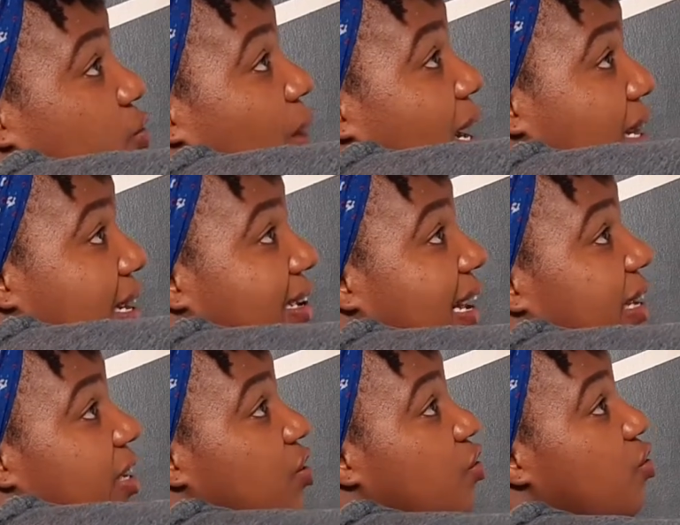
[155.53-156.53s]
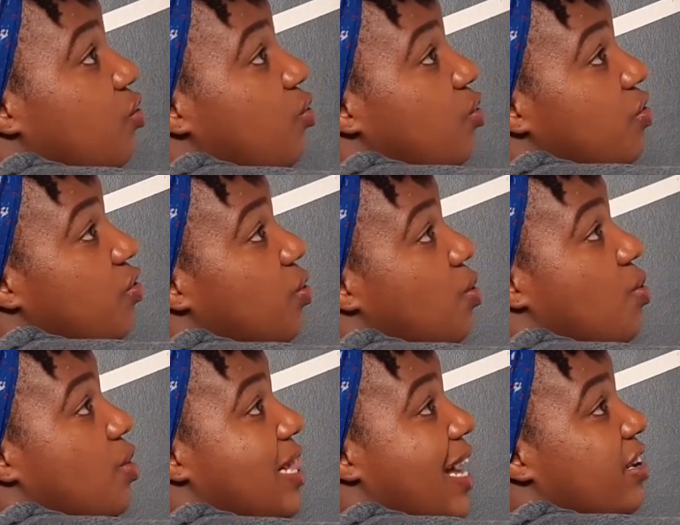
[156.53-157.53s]
work that I need to do.
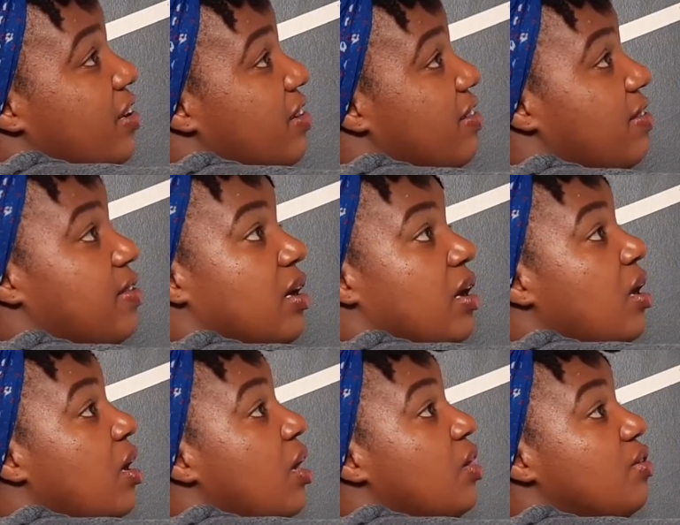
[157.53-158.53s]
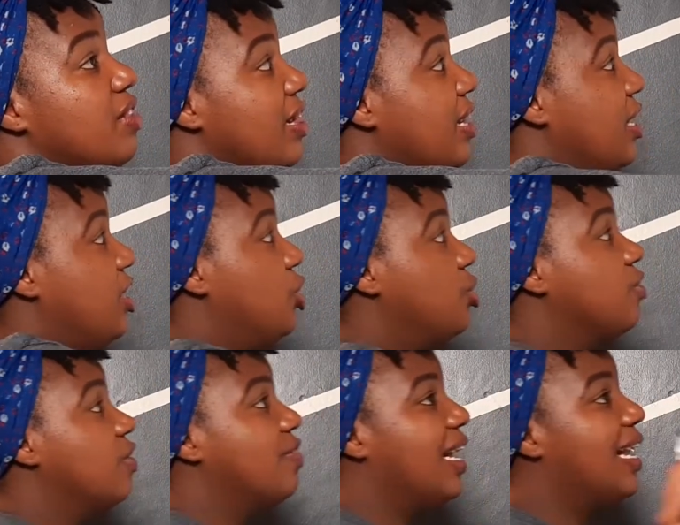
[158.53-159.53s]
So those are the initials
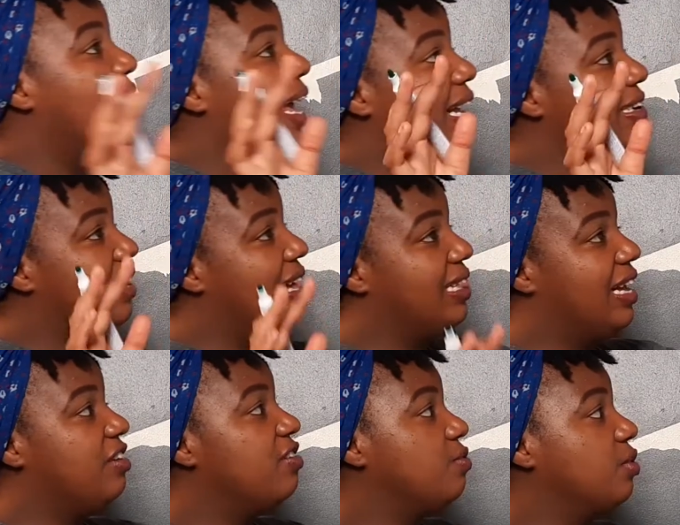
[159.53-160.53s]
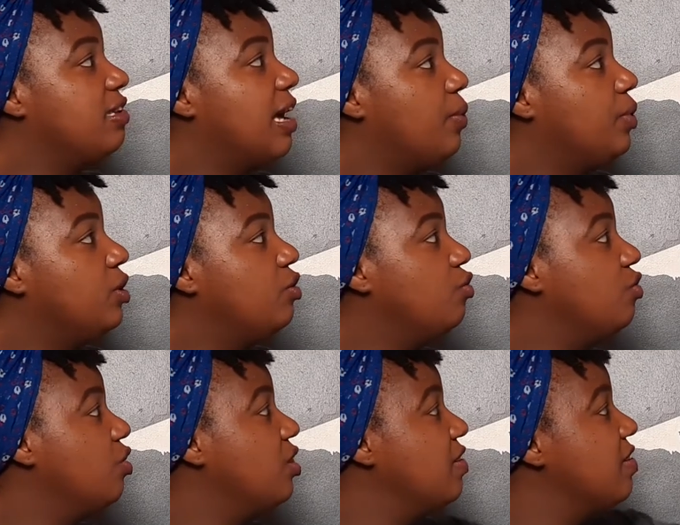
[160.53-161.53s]
of the client, and that is what I will do.
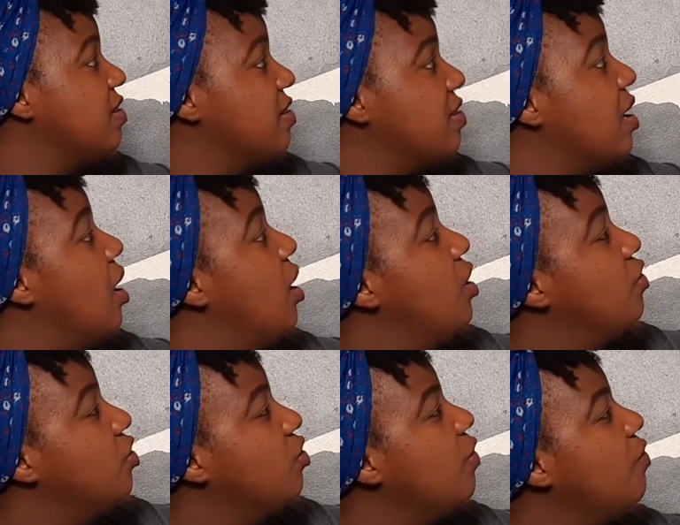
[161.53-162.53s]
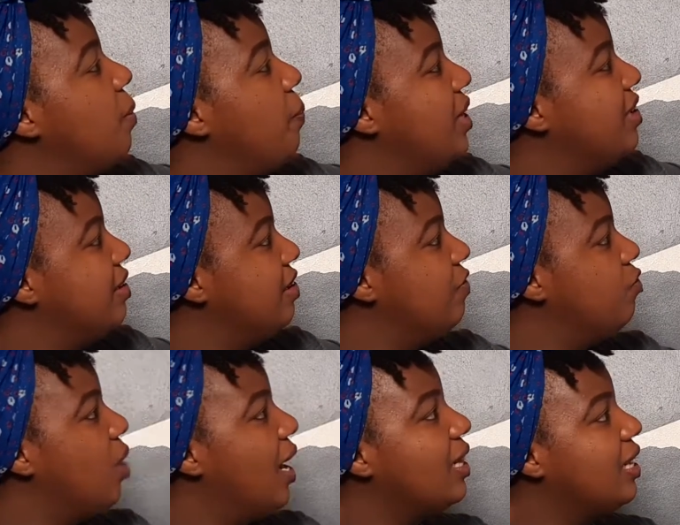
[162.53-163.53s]
So this is sort of repetitive
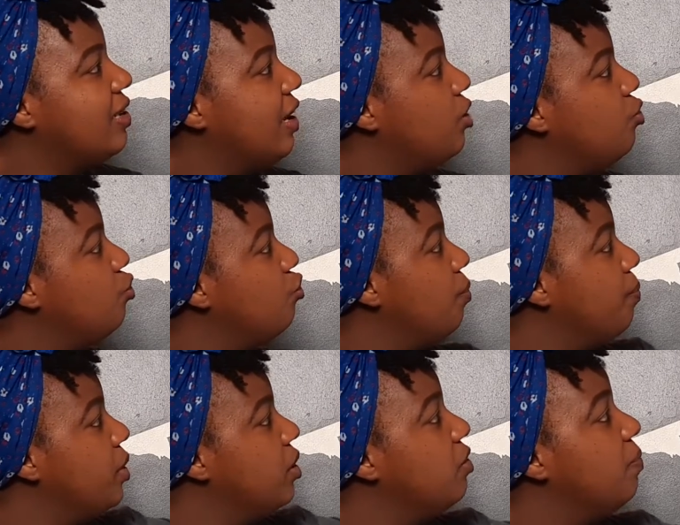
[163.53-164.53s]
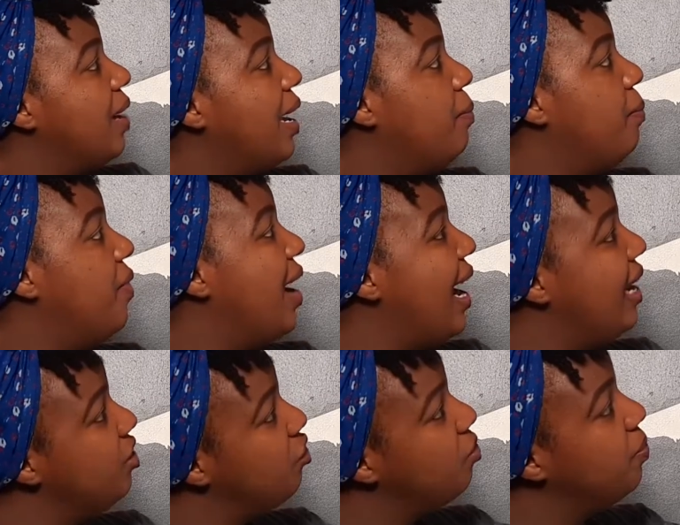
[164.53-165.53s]
work that I do to build my
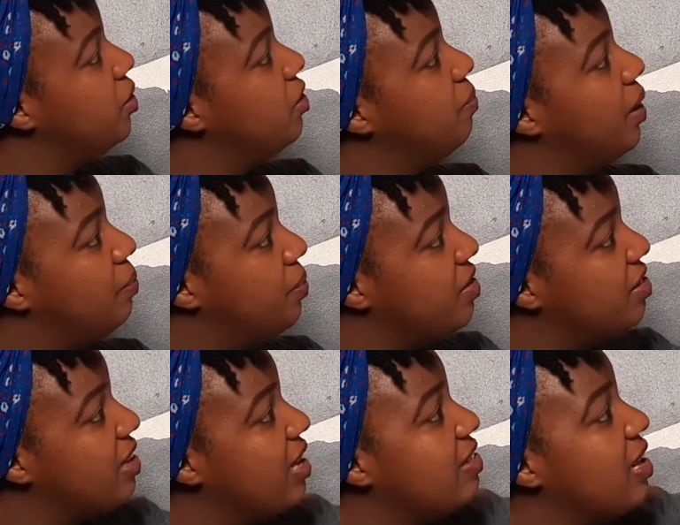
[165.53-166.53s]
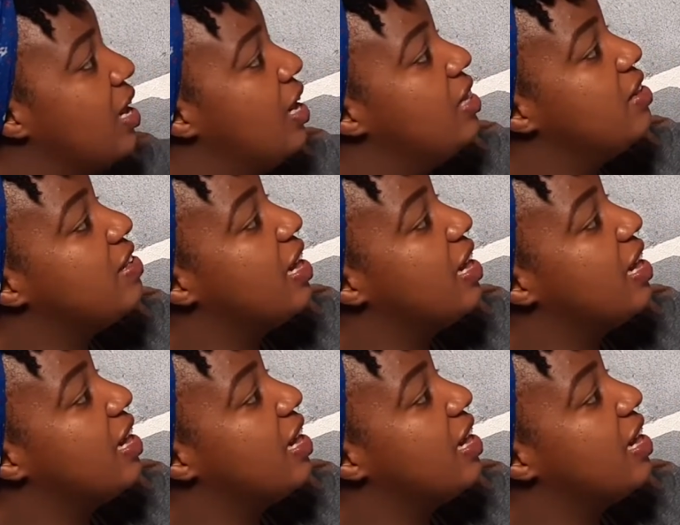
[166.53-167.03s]
brand, to build my business. These